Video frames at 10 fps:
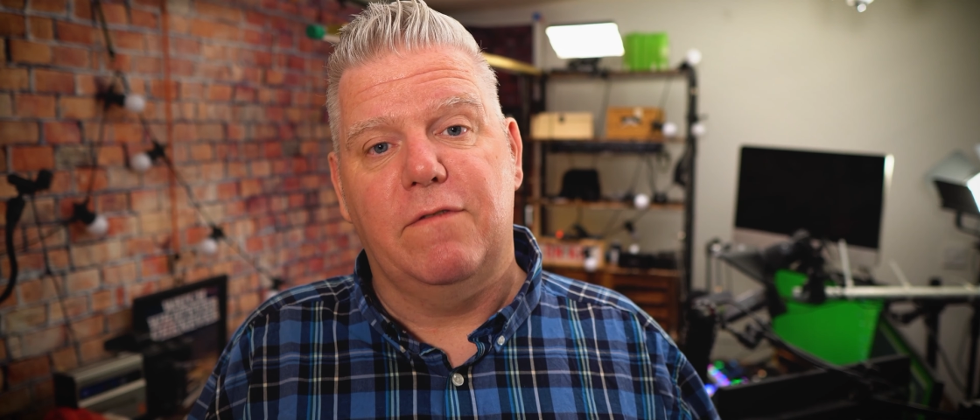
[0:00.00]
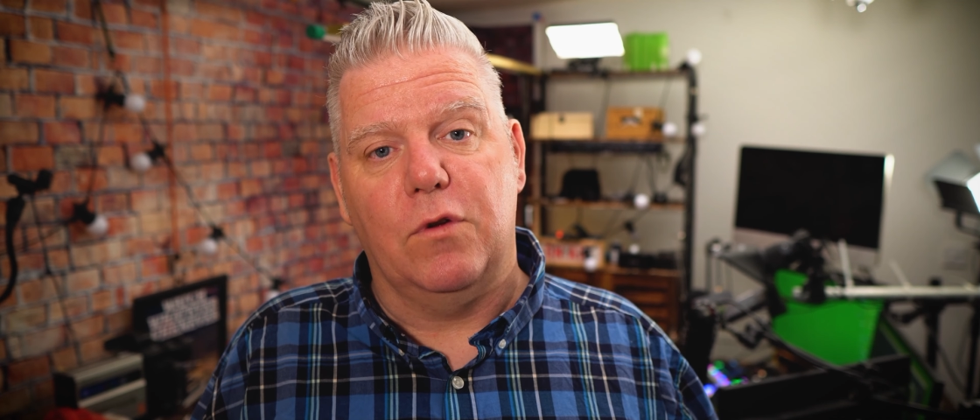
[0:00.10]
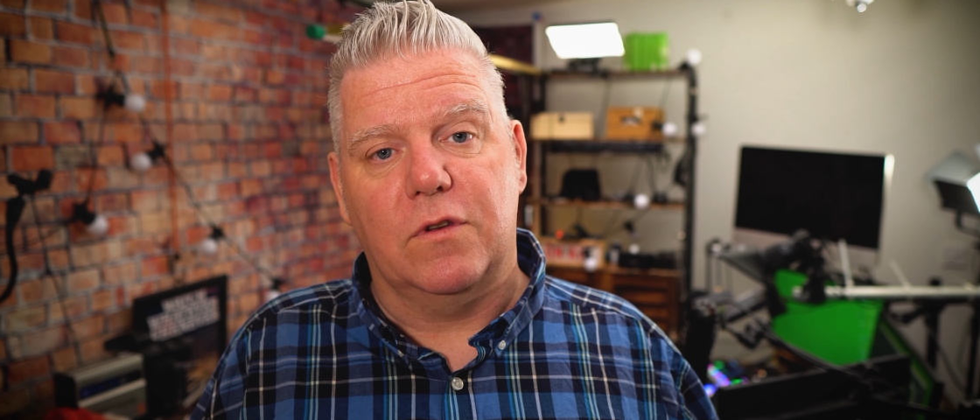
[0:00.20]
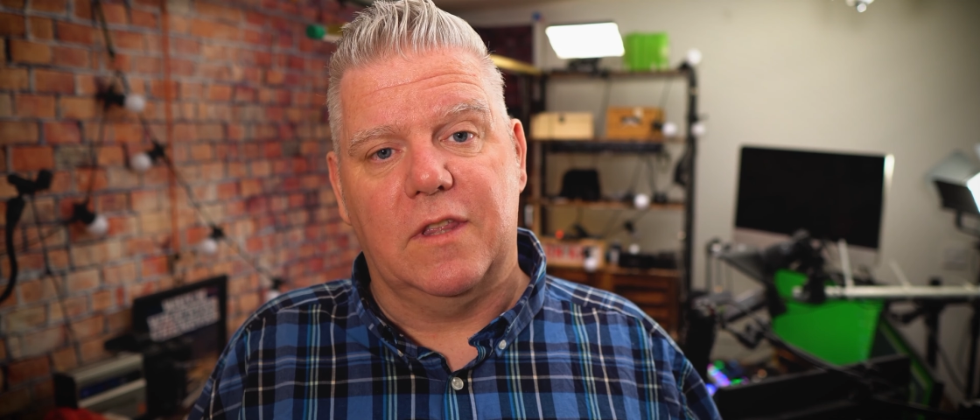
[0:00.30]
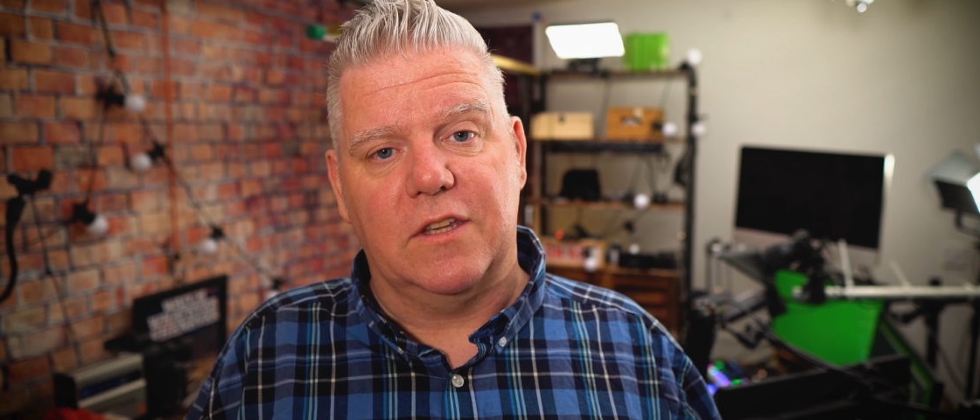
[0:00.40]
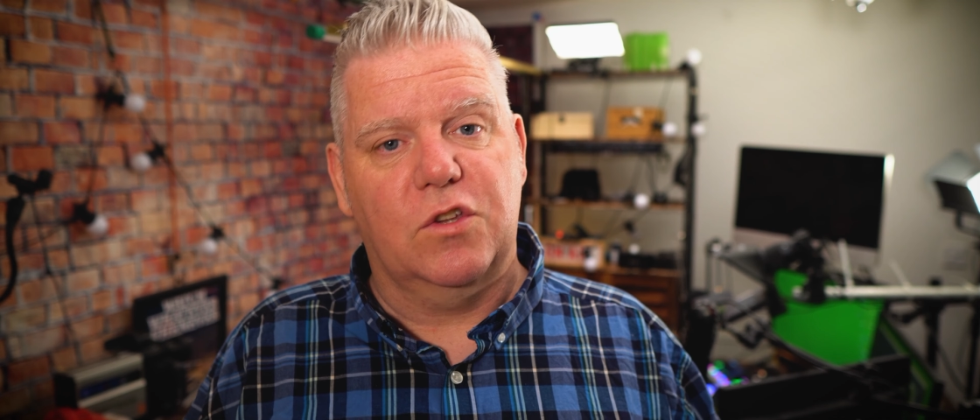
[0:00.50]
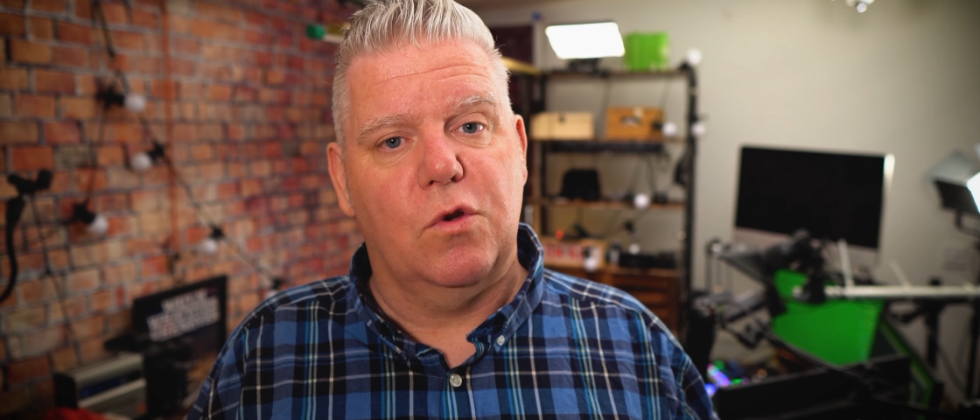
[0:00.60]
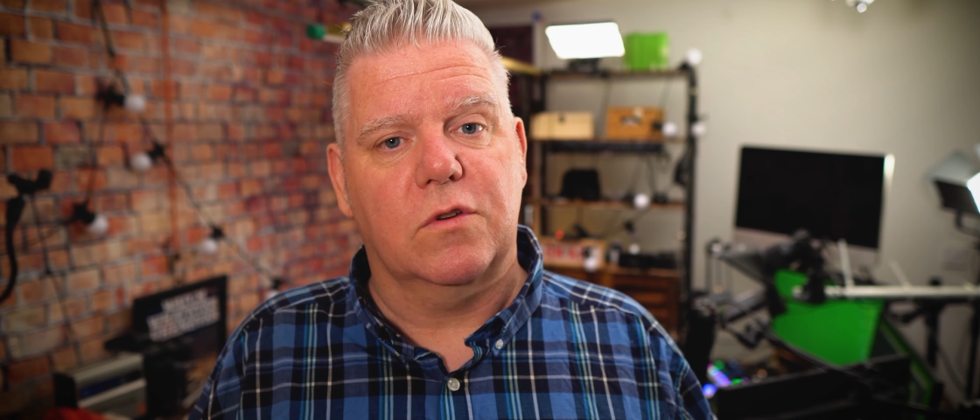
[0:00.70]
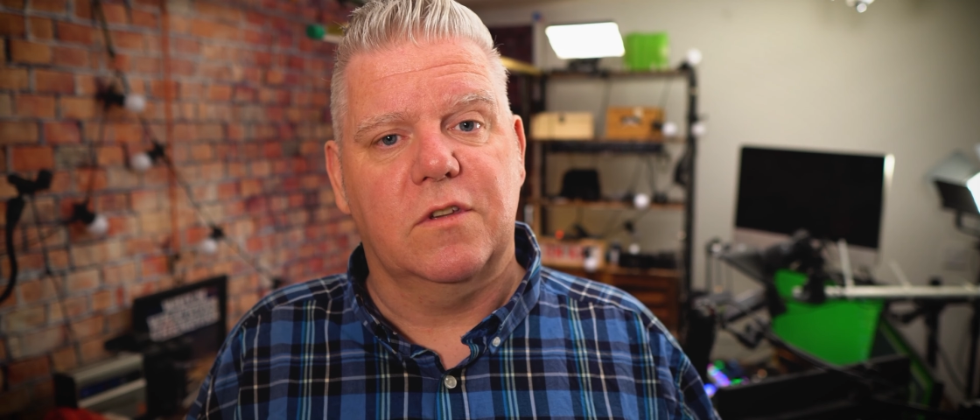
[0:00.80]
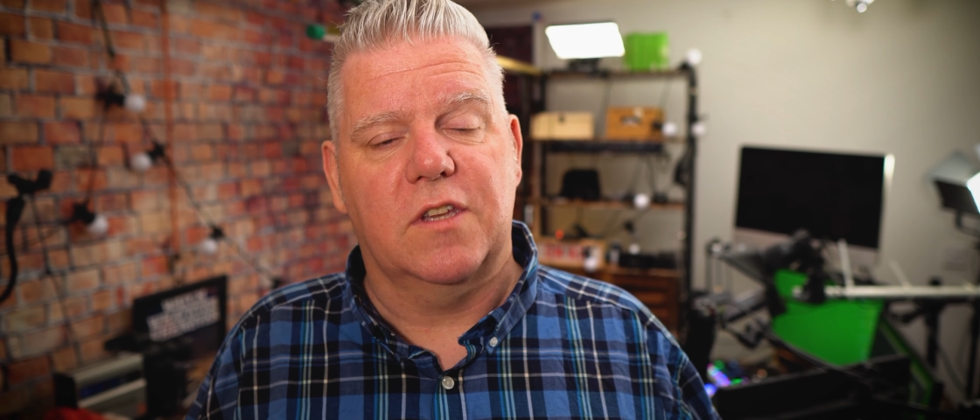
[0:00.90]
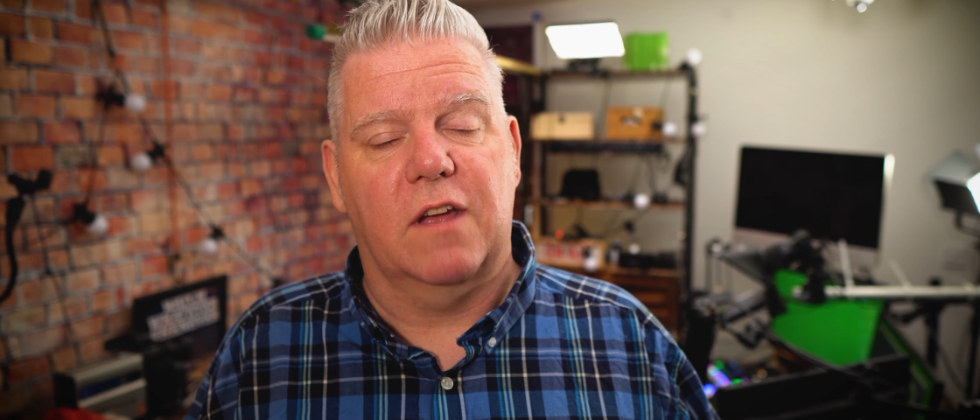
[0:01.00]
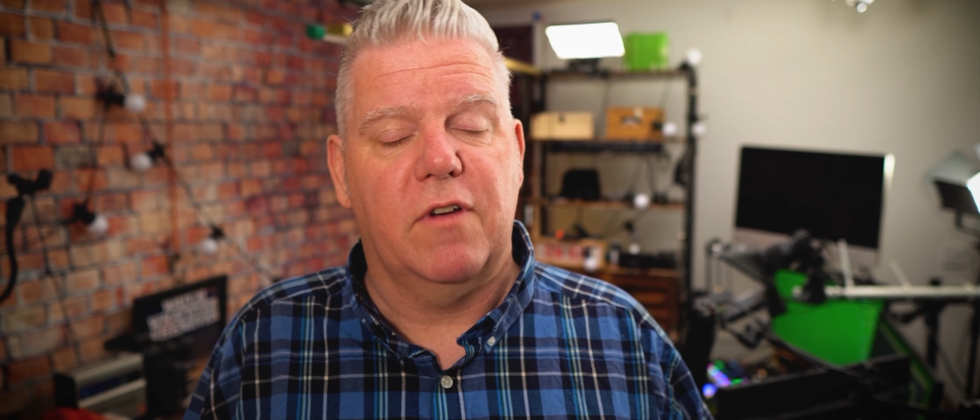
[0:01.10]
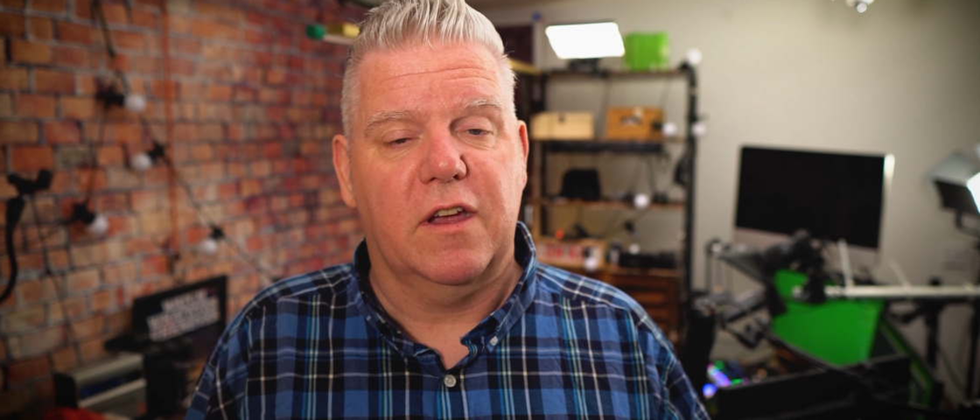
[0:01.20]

food that's cooked and stuff,